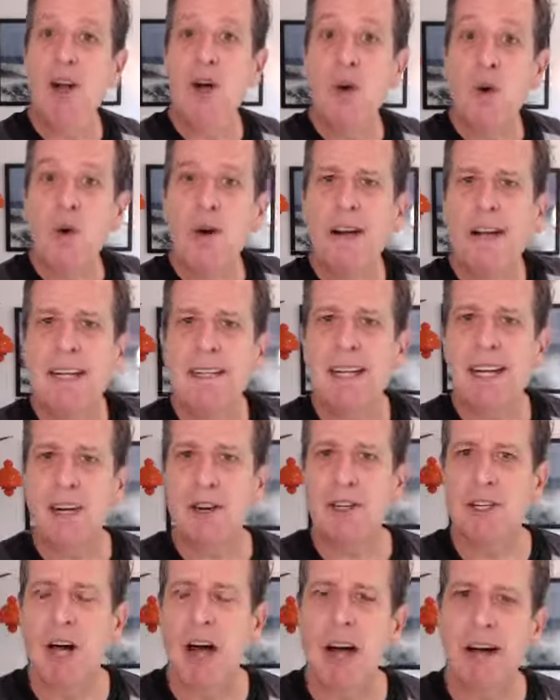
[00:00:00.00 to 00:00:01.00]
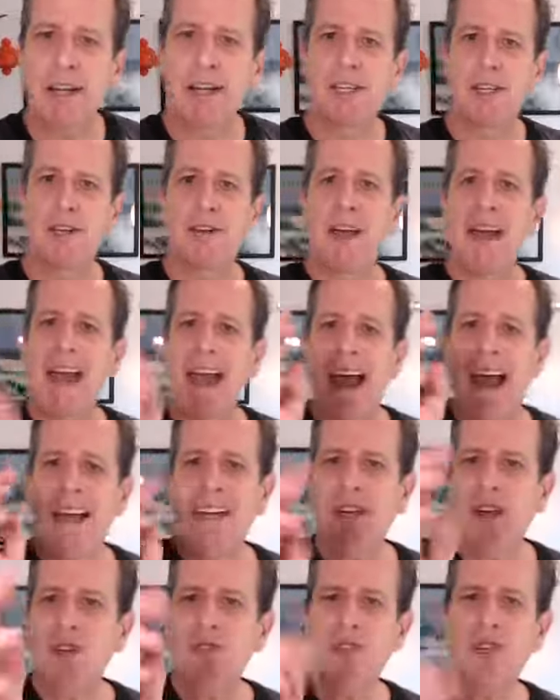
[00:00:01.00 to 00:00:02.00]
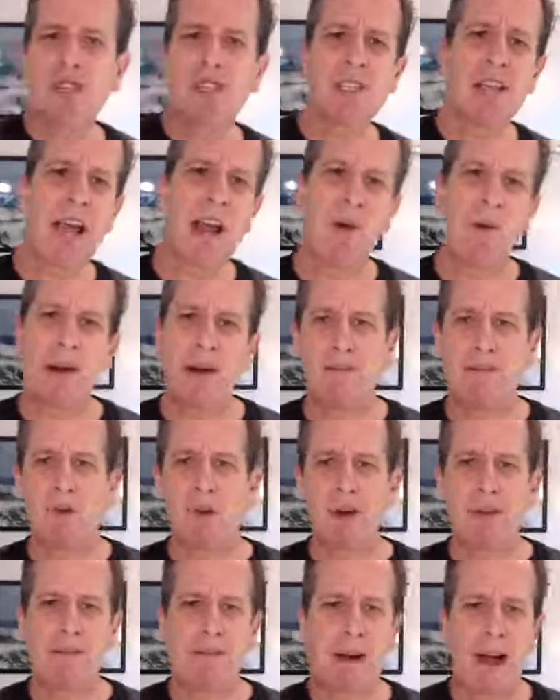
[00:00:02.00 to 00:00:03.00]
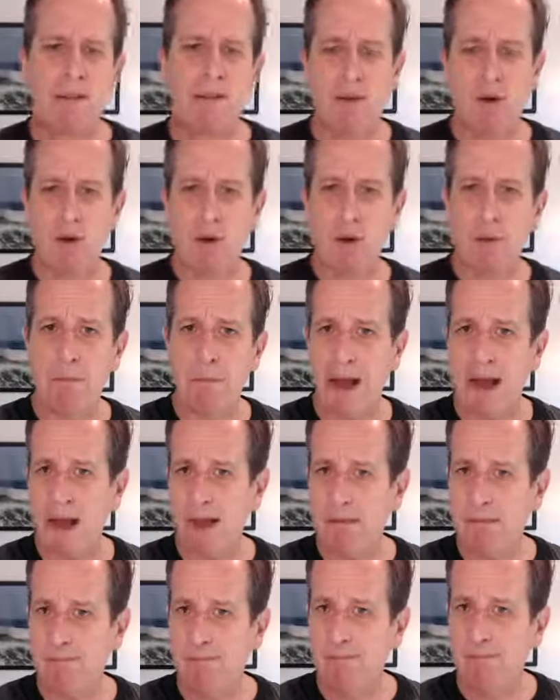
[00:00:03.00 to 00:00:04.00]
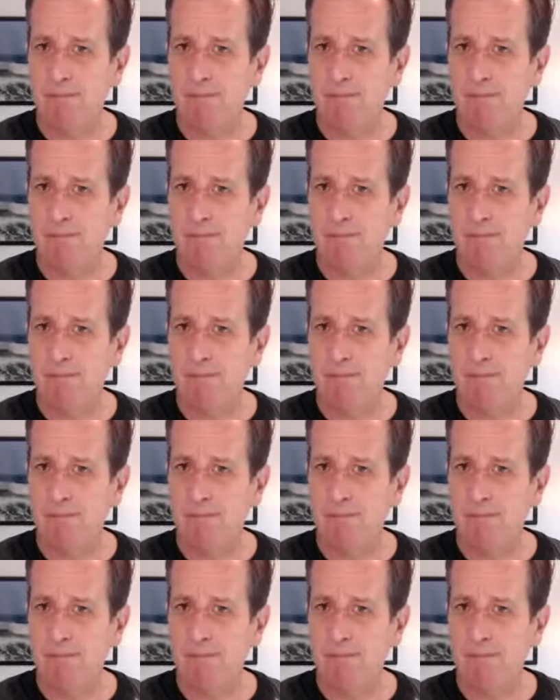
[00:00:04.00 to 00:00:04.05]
who it is that you're talking to. And don't just say, I want a 45-year-old man.